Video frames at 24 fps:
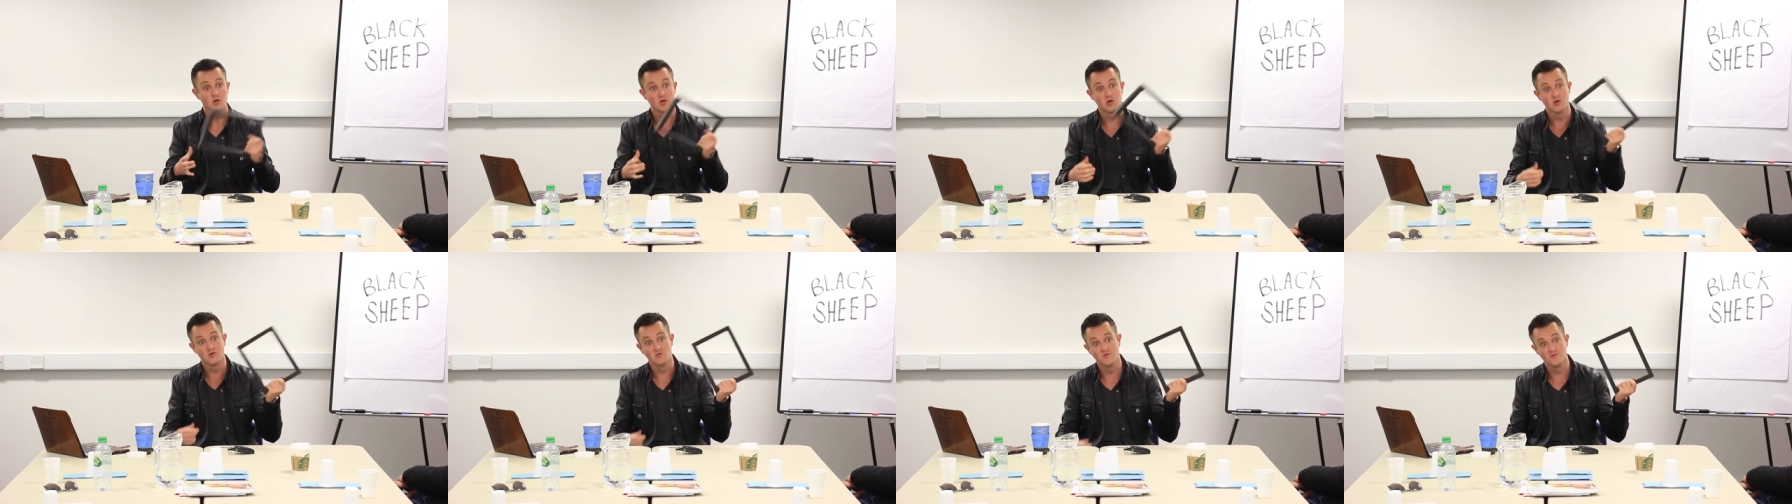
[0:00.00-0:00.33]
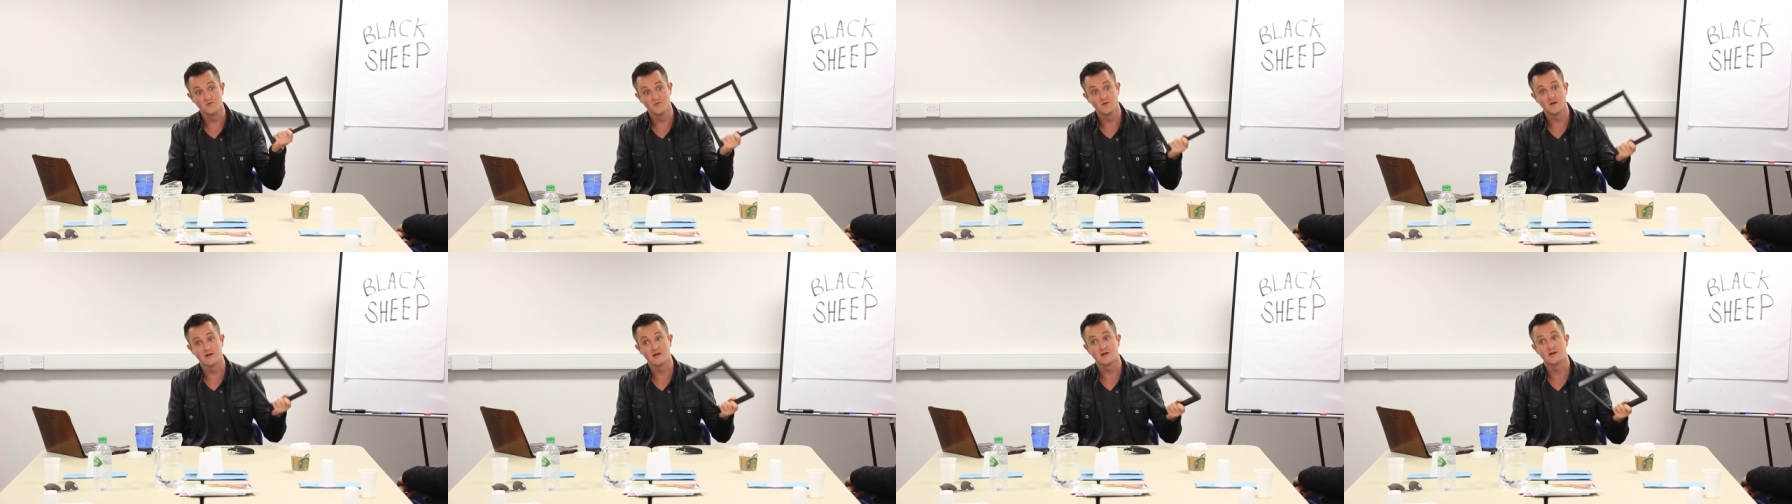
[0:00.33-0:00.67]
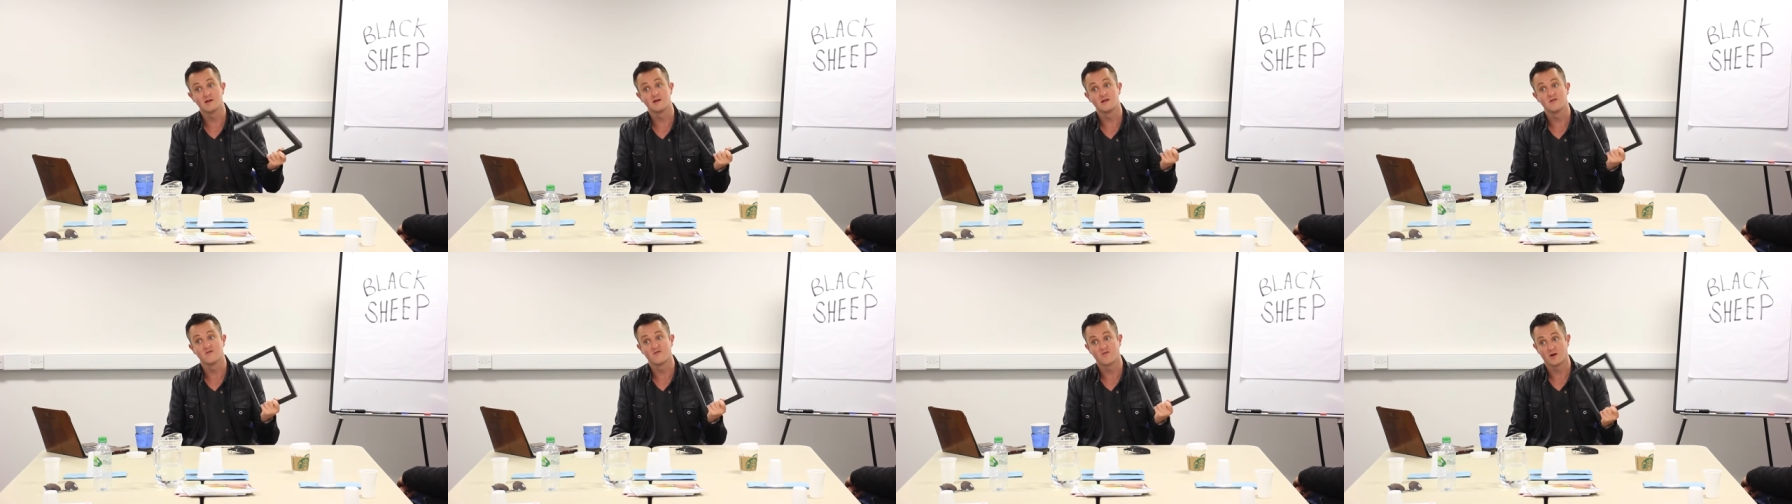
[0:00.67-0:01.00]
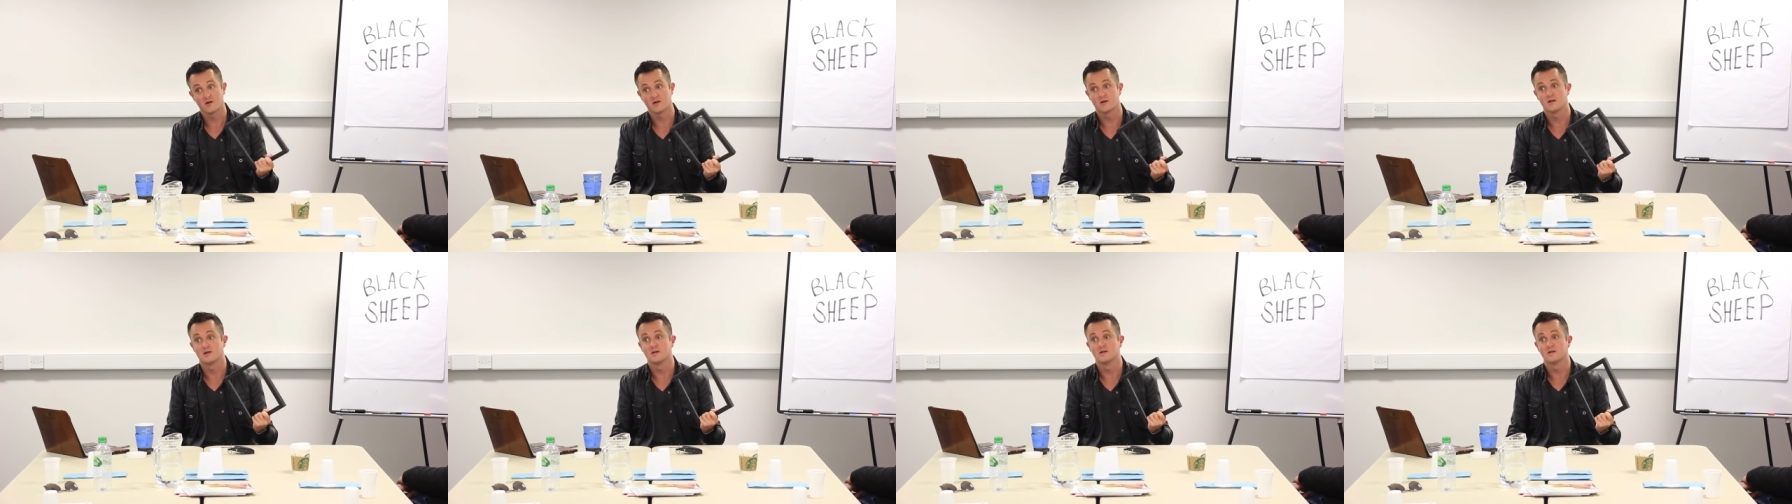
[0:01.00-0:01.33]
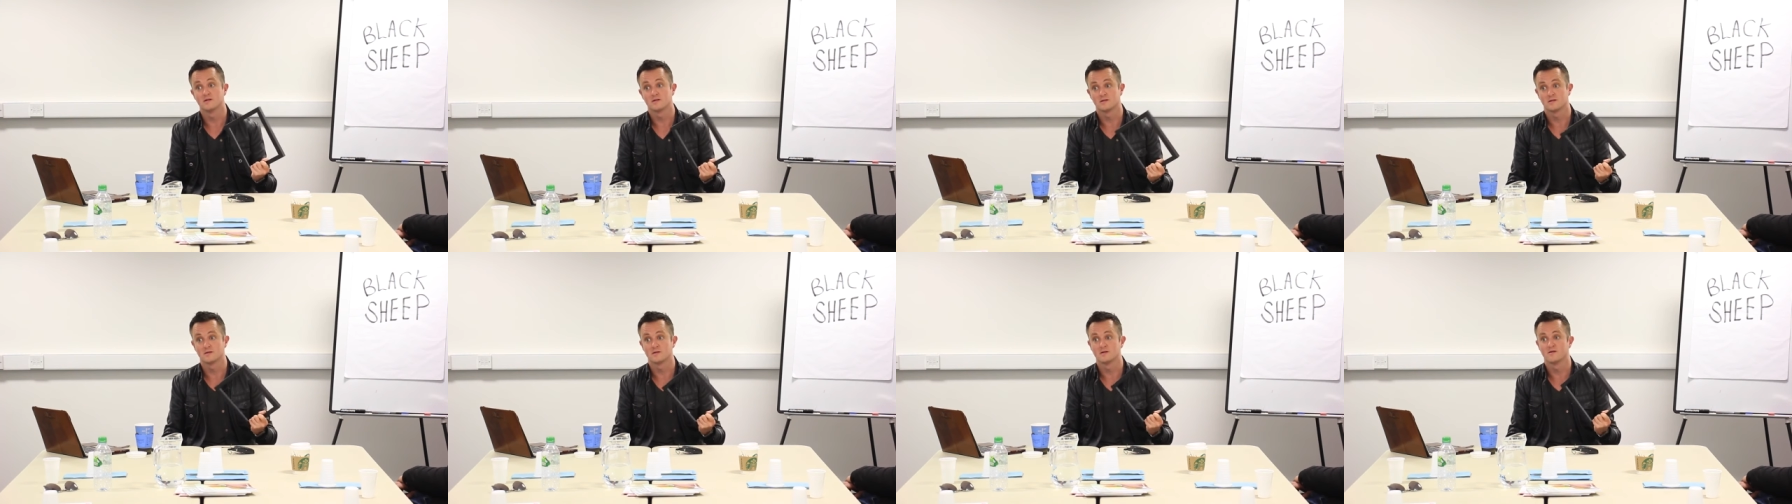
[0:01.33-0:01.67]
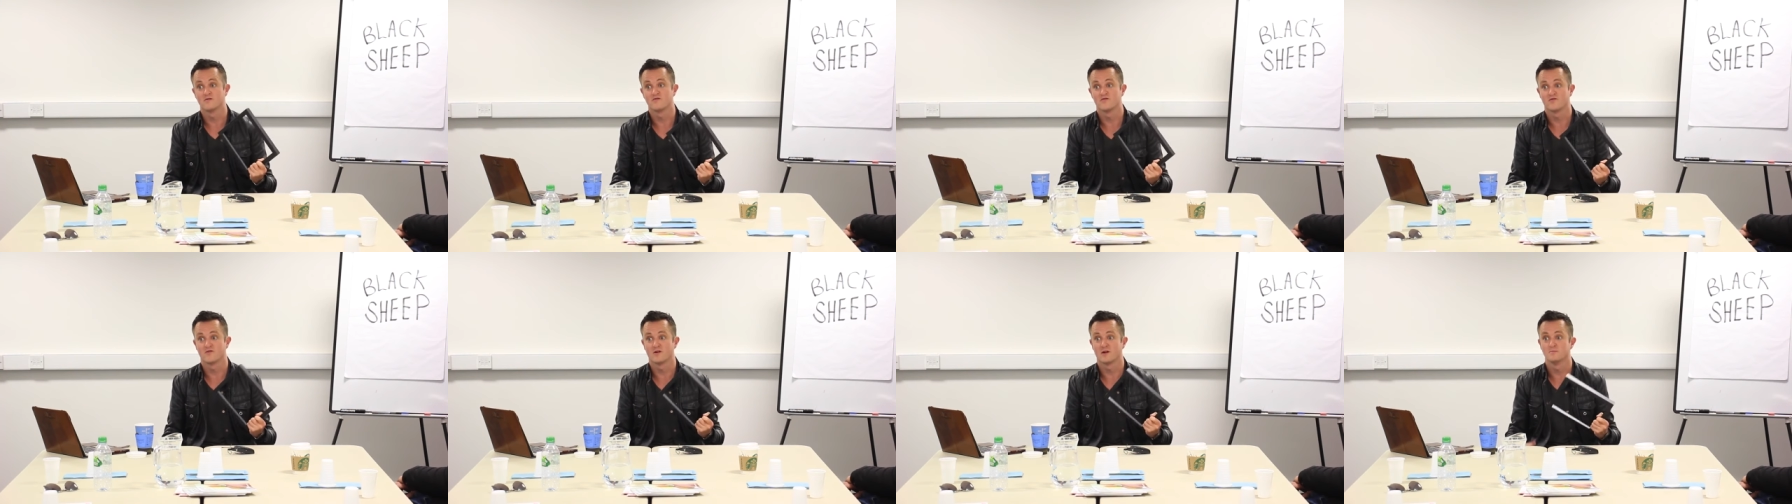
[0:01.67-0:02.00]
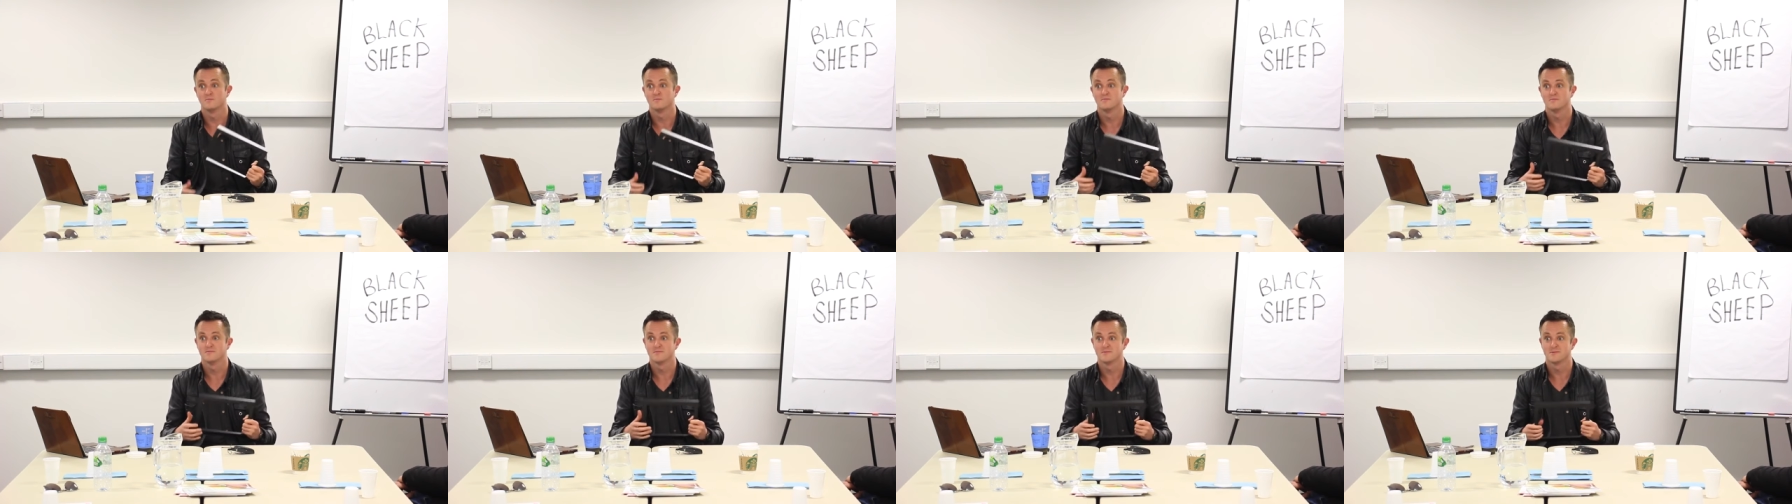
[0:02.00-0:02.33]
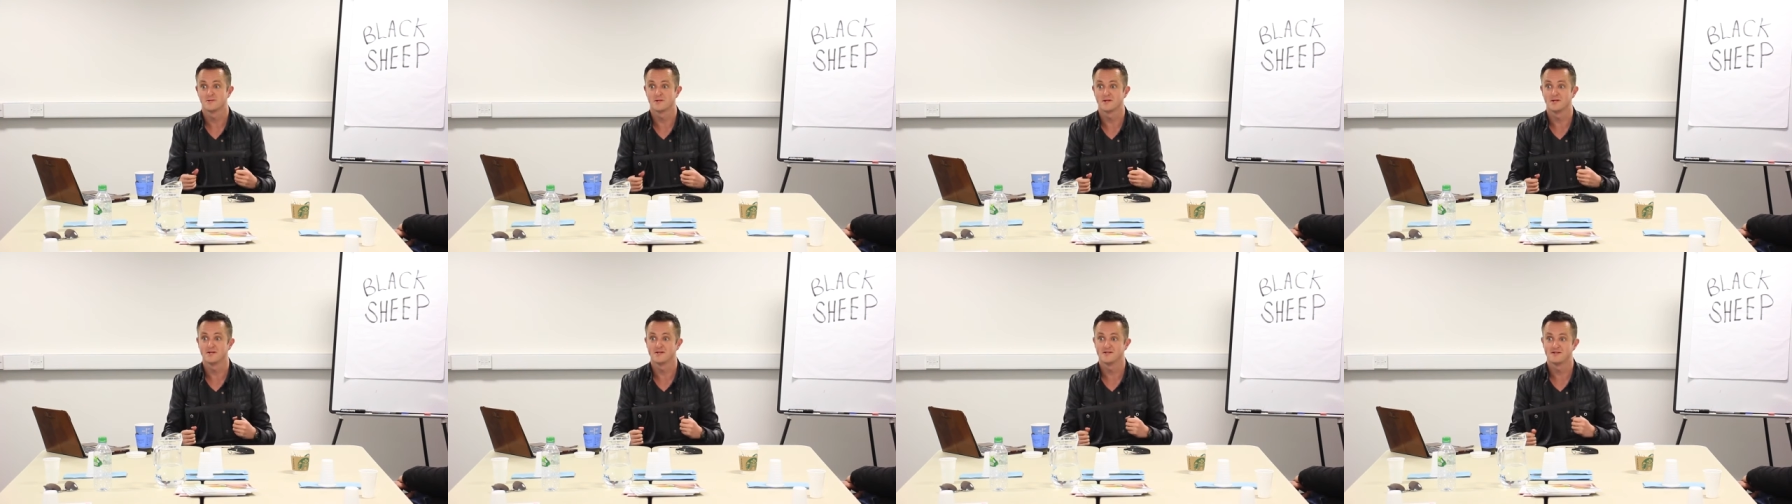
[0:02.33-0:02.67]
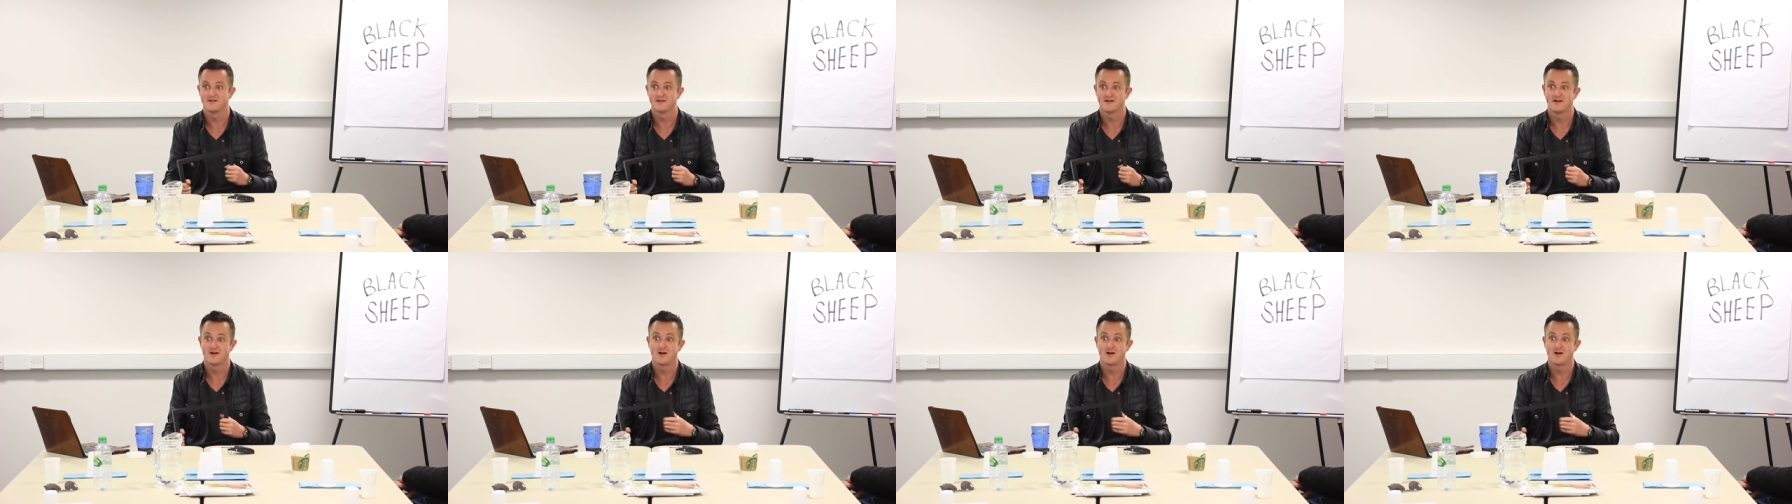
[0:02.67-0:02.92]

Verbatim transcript: you really fucking need to learn frame, right?